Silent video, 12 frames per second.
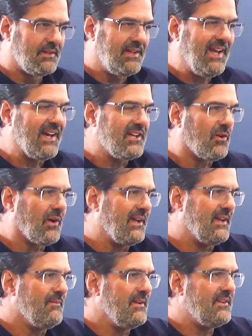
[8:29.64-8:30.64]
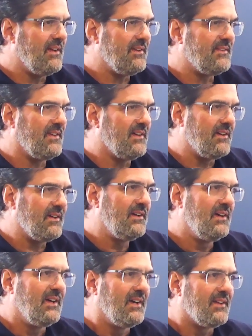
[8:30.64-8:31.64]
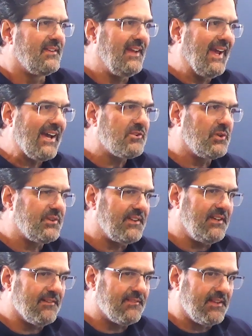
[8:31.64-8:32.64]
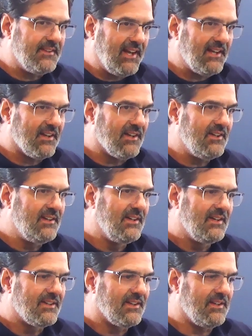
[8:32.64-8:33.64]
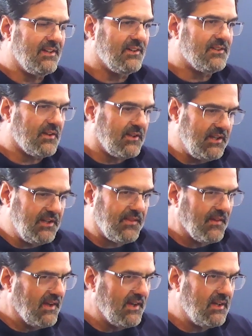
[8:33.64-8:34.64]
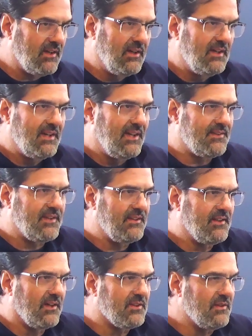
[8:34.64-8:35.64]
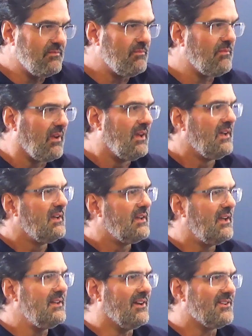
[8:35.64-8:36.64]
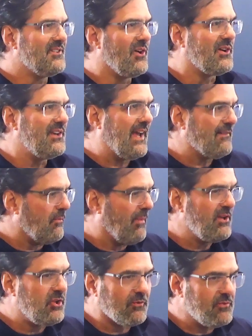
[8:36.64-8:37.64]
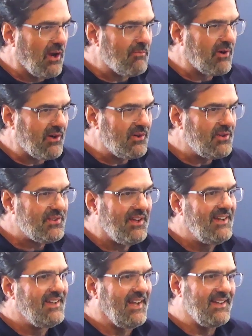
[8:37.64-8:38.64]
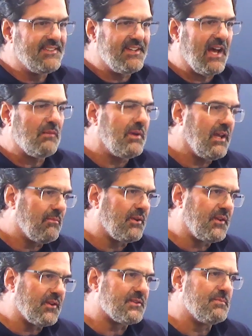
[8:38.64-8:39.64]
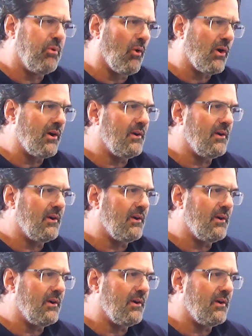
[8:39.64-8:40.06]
Yeah, you're right. I mean, the accuracy of the data is the key thing. It doesn't, it's no good to have a bunch of numbers and to not be able to support,